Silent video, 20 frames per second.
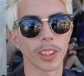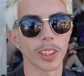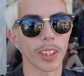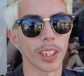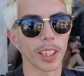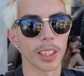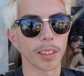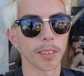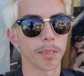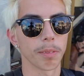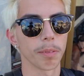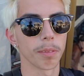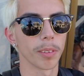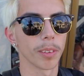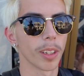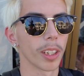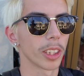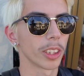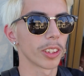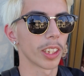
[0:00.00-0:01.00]
Sorry,
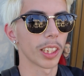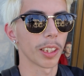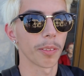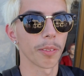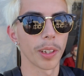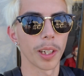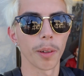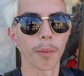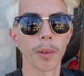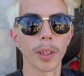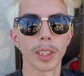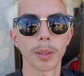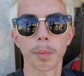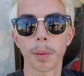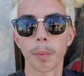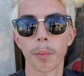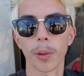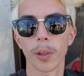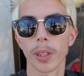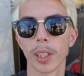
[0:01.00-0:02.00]
lost track of where I was.
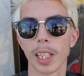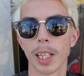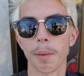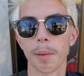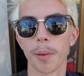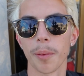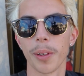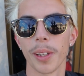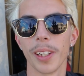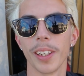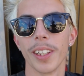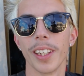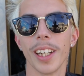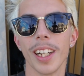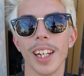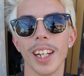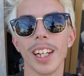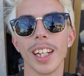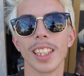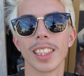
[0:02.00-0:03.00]
People are looking at me
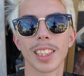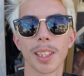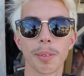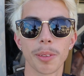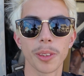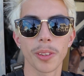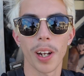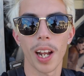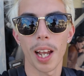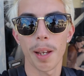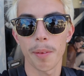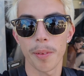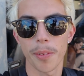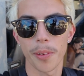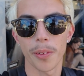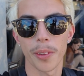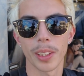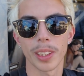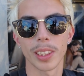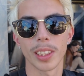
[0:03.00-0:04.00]
weird. Subscribe if
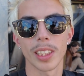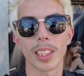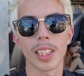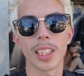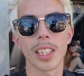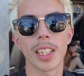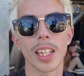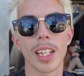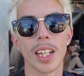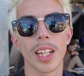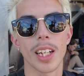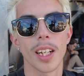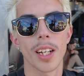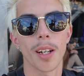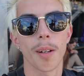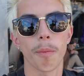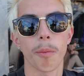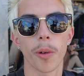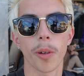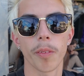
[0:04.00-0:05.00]
you want to see
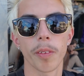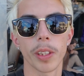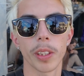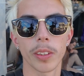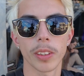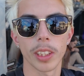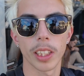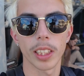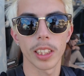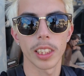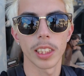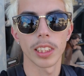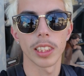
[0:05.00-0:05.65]
more videos like